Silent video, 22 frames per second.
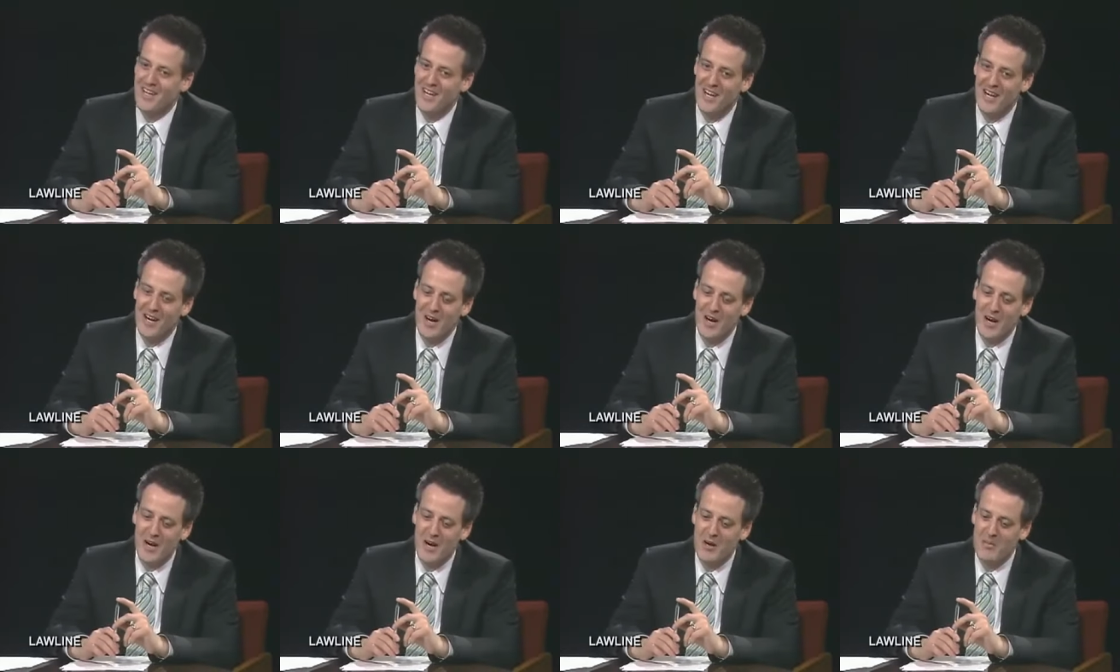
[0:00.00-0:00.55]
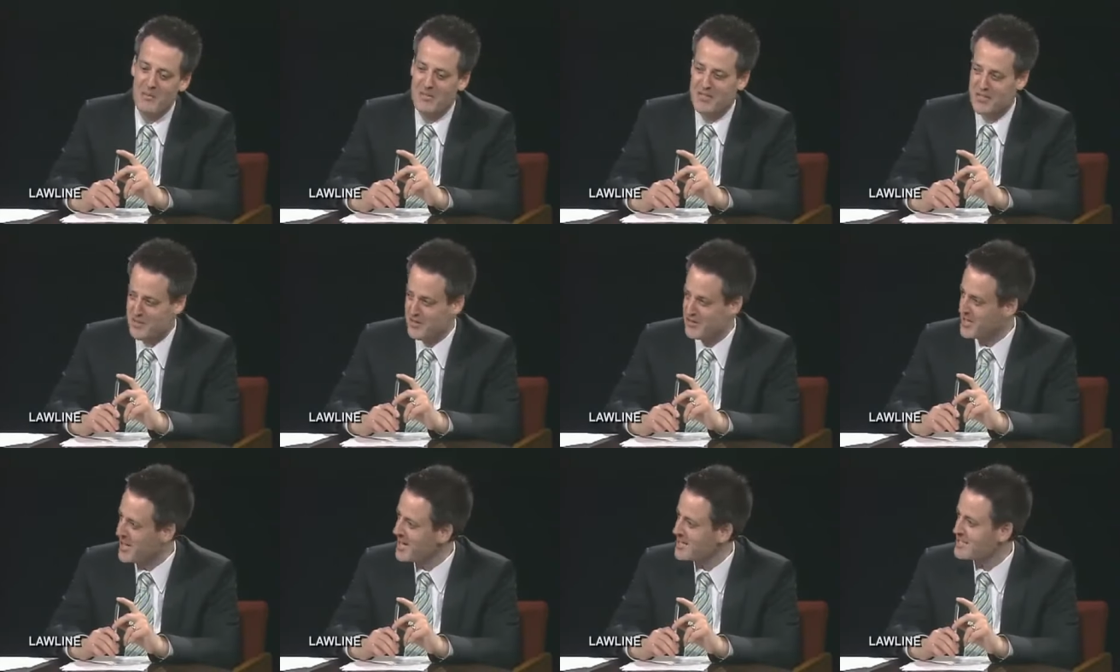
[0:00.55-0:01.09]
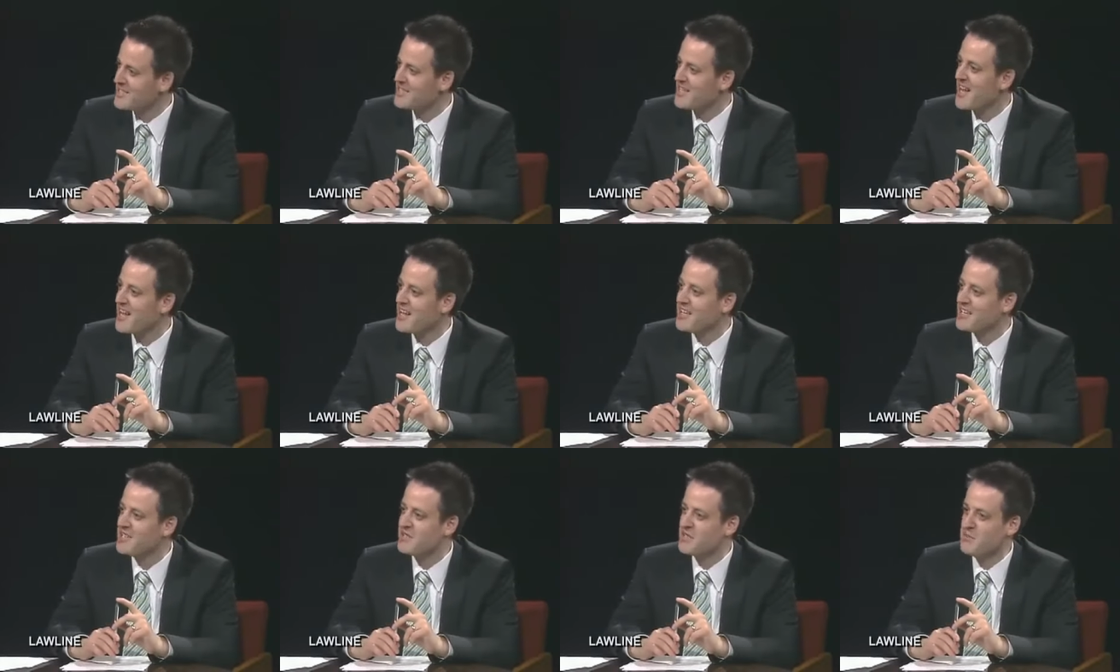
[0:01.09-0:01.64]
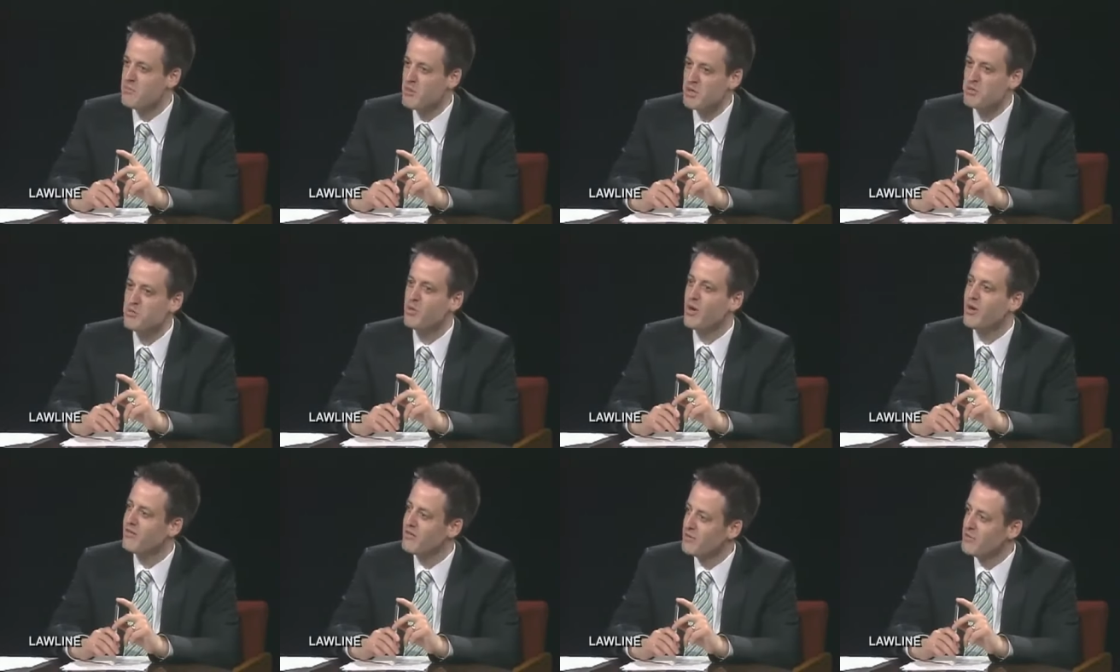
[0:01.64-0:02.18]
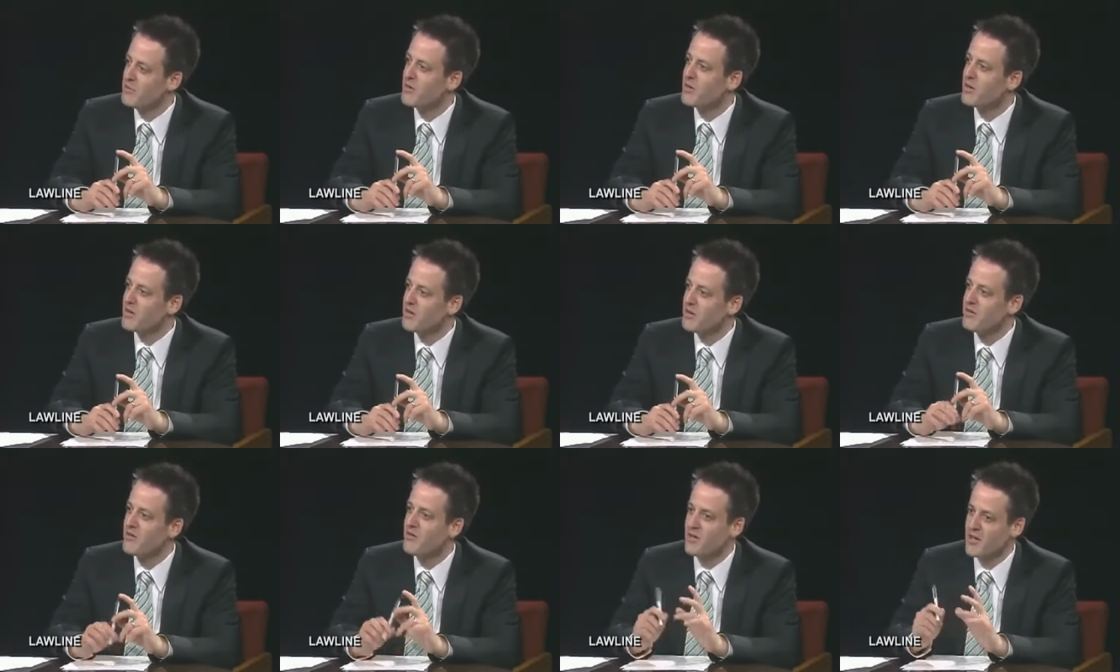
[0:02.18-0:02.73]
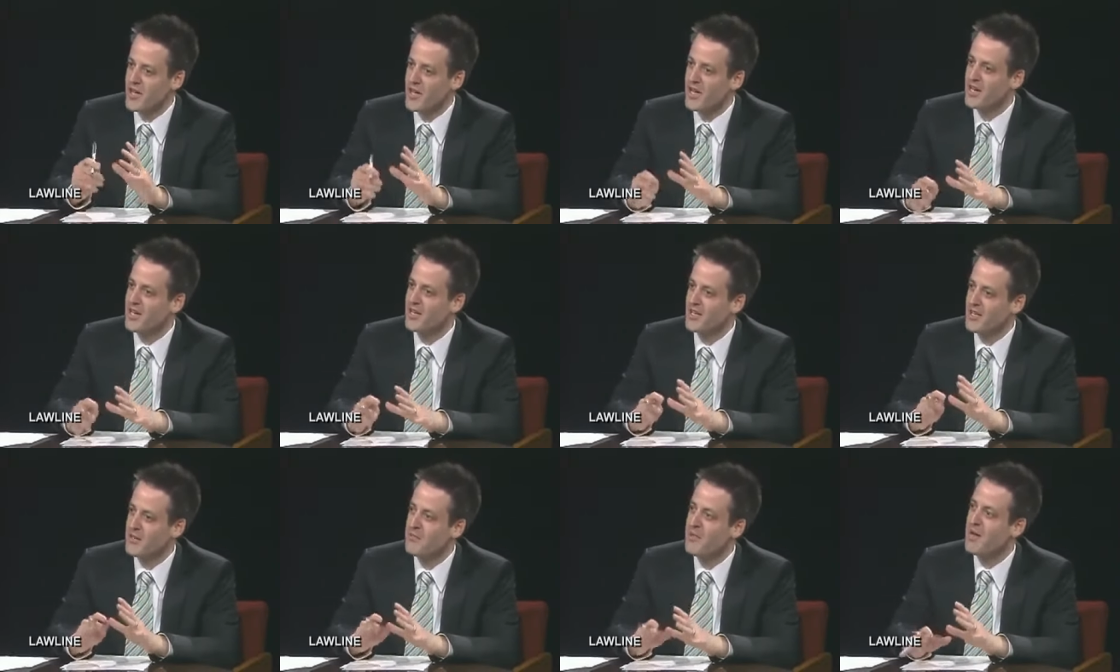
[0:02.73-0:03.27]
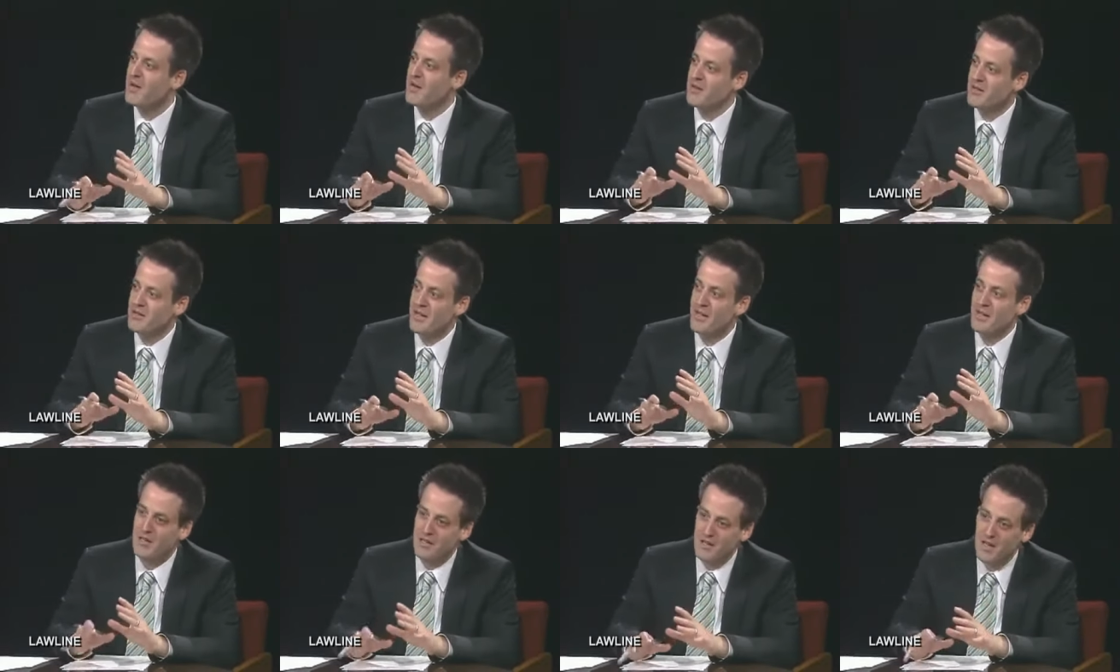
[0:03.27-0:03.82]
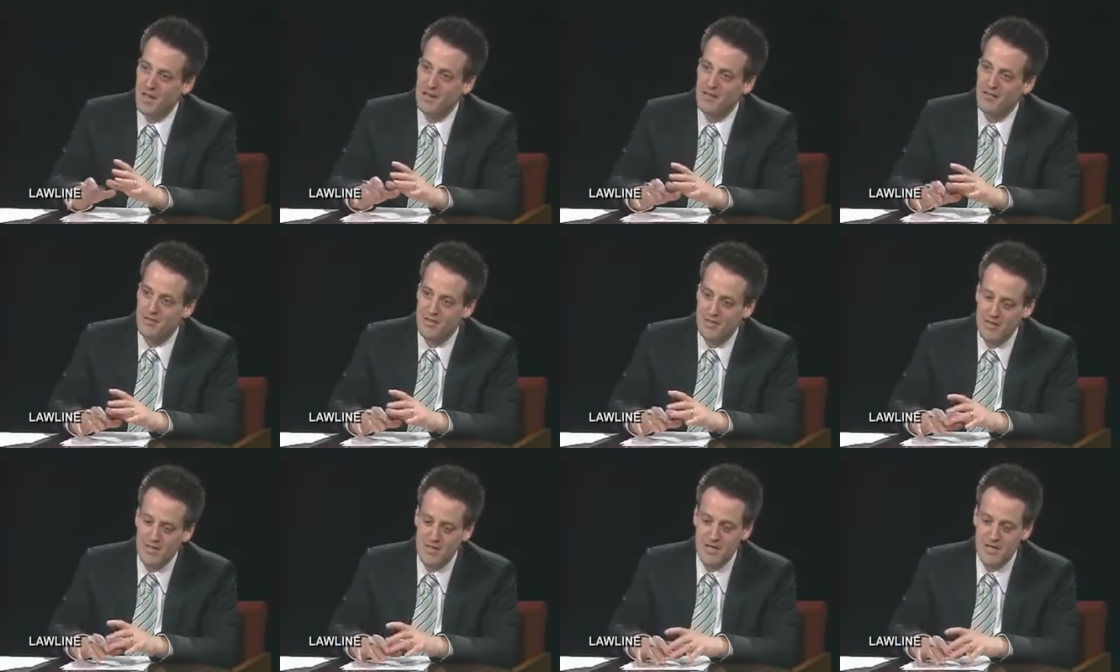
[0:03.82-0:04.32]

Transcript: Yeah. Um, and so, yes, that is the most prevalent part of organic in my daily life.